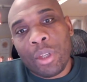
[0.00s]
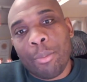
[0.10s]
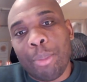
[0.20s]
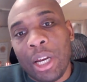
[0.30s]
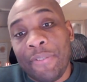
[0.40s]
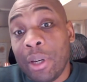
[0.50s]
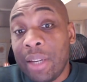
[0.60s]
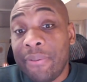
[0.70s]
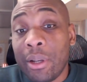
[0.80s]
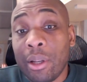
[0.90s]
But if you're
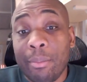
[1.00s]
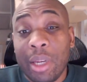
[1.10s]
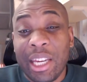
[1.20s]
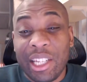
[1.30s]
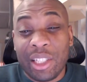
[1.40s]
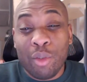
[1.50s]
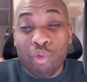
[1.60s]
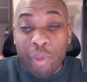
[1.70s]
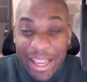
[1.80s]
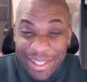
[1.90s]
anything like me, actually
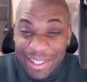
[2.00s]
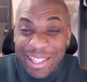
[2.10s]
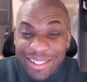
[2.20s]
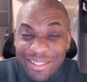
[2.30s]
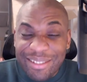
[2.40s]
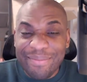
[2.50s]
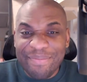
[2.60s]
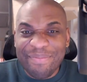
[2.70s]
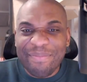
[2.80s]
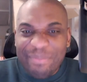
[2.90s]
resting
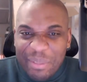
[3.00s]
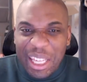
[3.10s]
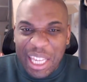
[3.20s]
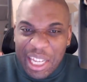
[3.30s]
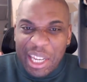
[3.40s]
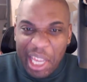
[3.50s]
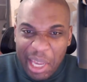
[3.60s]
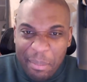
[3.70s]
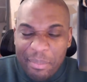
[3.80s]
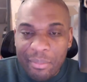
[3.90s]
in
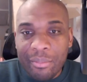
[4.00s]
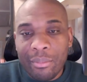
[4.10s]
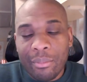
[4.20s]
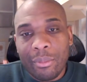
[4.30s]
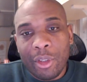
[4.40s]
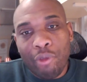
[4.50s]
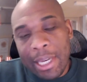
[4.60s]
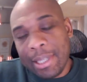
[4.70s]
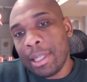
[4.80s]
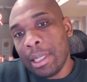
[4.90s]
him,
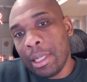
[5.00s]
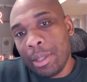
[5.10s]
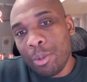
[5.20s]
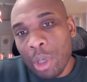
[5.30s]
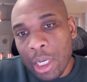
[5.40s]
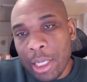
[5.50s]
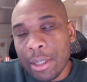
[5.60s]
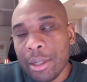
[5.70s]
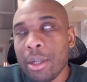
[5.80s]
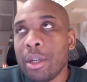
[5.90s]
resting in his word,
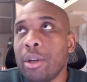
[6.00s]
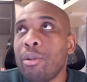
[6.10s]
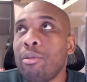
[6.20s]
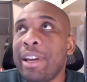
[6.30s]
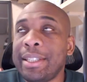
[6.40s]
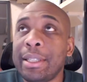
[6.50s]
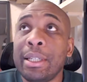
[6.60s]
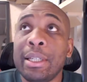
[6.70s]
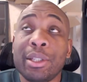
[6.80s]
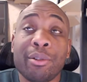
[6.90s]
resting
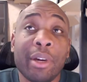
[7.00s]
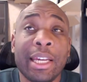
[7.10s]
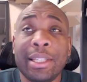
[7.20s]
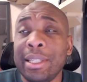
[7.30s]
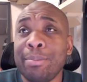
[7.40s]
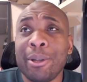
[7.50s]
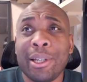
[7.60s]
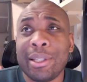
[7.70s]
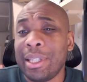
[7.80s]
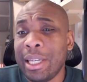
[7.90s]
in his grace, his
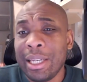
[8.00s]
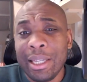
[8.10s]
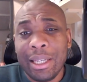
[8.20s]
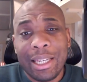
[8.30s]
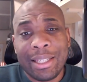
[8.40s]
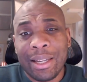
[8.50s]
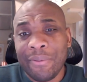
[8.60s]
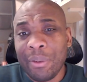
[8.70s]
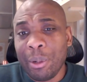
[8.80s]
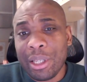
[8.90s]
mercy, is
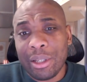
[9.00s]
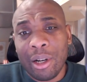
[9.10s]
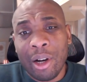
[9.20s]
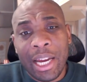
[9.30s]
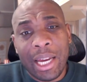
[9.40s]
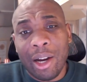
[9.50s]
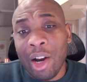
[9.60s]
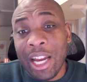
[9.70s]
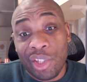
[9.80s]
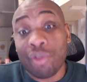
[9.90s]
something which I
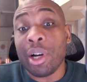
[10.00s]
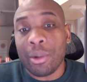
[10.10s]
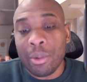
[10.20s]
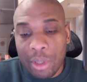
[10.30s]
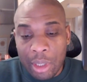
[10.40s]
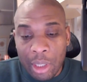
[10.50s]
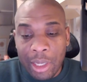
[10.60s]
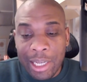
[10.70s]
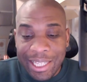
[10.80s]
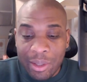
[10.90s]
struggle to do.
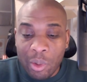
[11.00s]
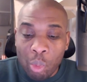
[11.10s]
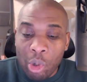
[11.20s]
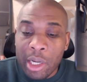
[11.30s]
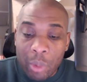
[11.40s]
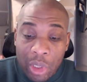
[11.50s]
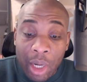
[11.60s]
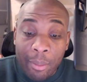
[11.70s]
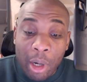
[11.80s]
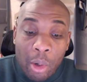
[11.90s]
And that's the word which
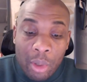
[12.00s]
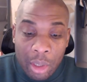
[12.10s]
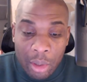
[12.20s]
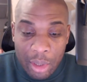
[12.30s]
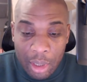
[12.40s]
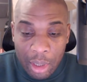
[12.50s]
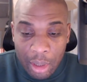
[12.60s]
I'm holding on to.